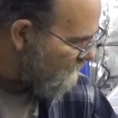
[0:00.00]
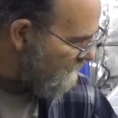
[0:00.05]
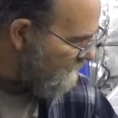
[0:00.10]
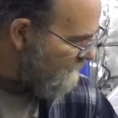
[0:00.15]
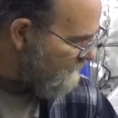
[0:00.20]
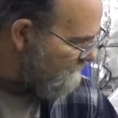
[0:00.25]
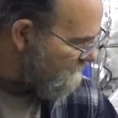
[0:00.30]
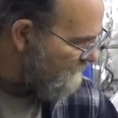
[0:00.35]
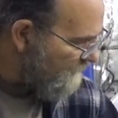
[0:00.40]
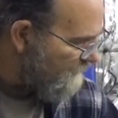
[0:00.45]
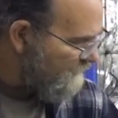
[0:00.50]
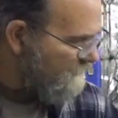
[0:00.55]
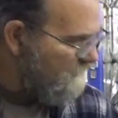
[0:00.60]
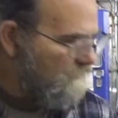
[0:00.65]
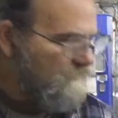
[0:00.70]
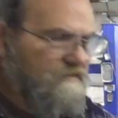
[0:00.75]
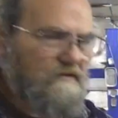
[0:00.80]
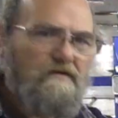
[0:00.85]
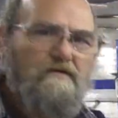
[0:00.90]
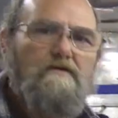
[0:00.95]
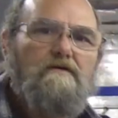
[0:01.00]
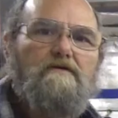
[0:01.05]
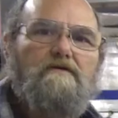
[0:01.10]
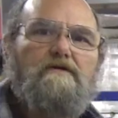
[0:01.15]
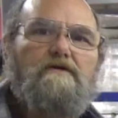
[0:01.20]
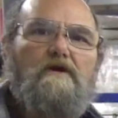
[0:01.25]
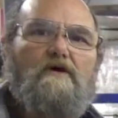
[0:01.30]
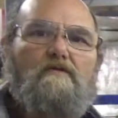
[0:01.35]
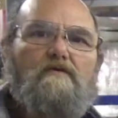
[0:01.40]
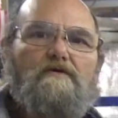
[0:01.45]
lip here,
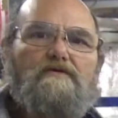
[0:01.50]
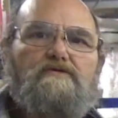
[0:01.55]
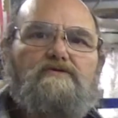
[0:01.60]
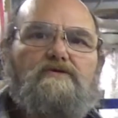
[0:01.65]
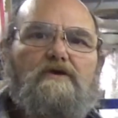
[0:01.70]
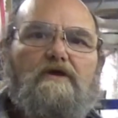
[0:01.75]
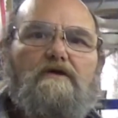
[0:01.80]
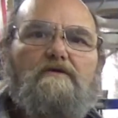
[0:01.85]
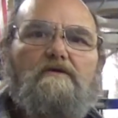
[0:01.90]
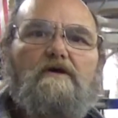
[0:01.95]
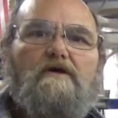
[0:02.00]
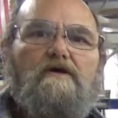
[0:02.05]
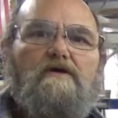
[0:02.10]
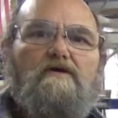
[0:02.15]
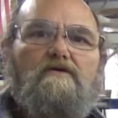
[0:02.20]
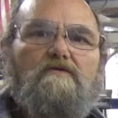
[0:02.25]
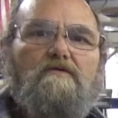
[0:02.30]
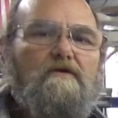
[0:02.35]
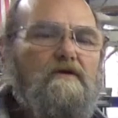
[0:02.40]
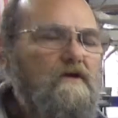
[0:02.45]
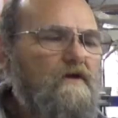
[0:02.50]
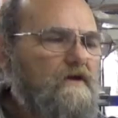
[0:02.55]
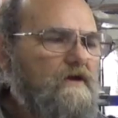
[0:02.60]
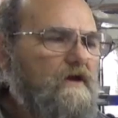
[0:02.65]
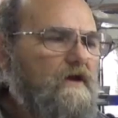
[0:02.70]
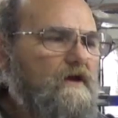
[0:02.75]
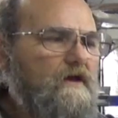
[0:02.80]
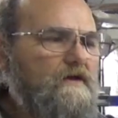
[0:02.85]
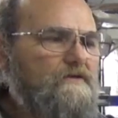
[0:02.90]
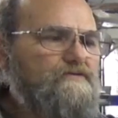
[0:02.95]
you know, where the seal will go.
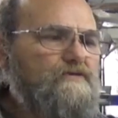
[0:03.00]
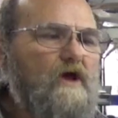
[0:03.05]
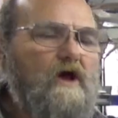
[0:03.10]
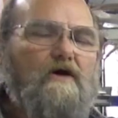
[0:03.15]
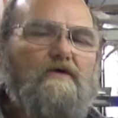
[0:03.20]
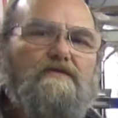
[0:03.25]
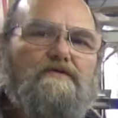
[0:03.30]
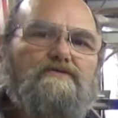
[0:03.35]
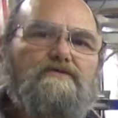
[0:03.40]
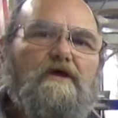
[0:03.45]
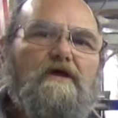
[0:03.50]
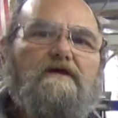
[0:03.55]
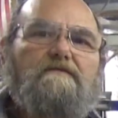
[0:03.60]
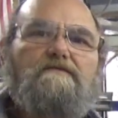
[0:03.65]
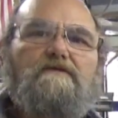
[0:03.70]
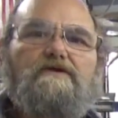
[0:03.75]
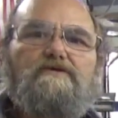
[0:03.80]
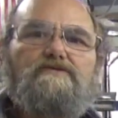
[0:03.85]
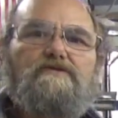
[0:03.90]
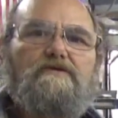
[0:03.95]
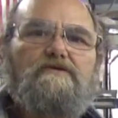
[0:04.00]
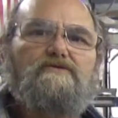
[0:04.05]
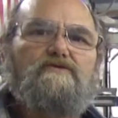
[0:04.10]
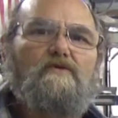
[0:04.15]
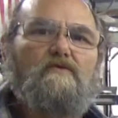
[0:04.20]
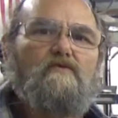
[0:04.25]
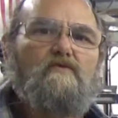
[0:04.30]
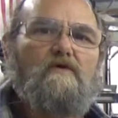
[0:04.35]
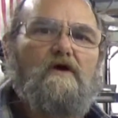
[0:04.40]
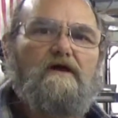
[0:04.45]
It's all the same distance
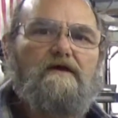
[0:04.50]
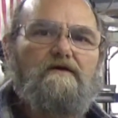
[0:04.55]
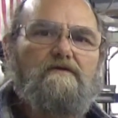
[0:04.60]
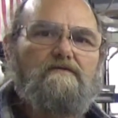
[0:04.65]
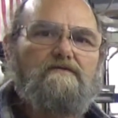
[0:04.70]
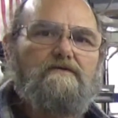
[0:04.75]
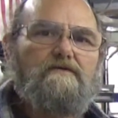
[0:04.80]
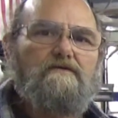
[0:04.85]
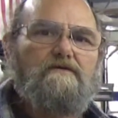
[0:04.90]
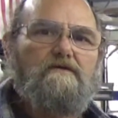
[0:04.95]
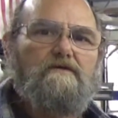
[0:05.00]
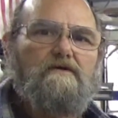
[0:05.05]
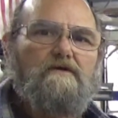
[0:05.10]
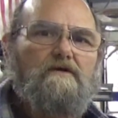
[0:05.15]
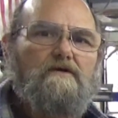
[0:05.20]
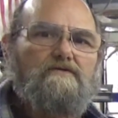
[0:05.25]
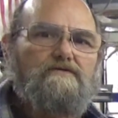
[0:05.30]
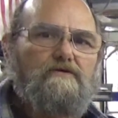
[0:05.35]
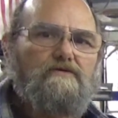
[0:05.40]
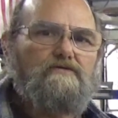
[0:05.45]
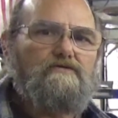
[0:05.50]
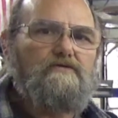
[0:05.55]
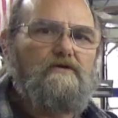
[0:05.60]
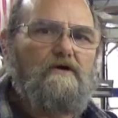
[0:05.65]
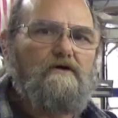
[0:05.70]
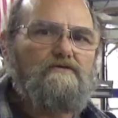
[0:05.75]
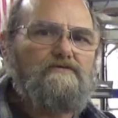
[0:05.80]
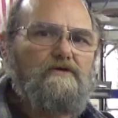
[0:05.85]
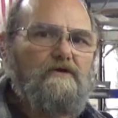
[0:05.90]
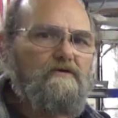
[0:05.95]
around. So the
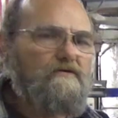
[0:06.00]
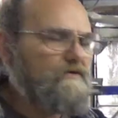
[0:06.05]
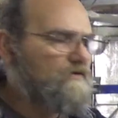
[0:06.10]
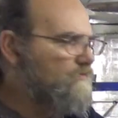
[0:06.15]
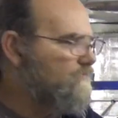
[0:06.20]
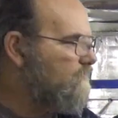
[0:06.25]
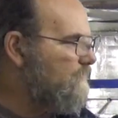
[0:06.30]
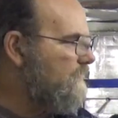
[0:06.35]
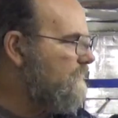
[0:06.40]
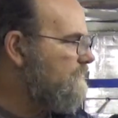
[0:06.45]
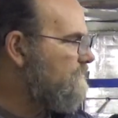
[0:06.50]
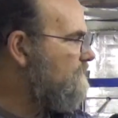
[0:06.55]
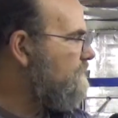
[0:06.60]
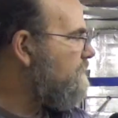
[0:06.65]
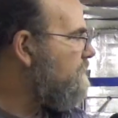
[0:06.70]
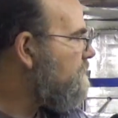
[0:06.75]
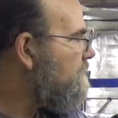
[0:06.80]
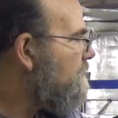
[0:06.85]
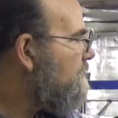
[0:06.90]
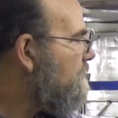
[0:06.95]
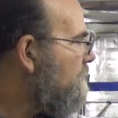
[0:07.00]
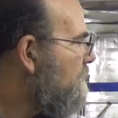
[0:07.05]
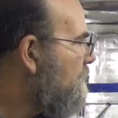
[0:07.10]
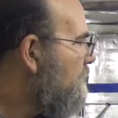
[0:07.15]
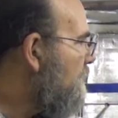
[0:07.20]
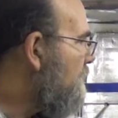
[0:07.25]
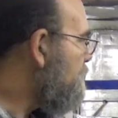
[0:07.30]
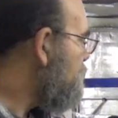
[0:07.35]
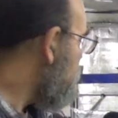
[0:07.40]
trunk's on correctly, as